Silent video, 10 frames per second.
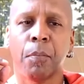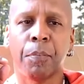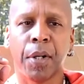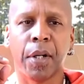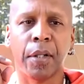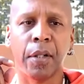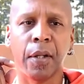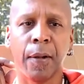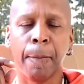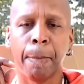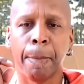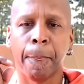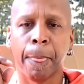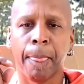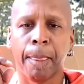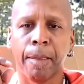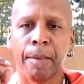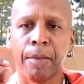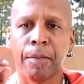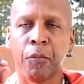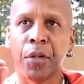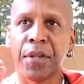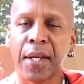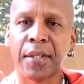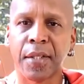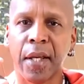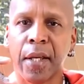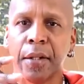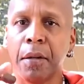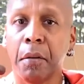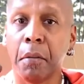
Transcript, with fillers: But with that said,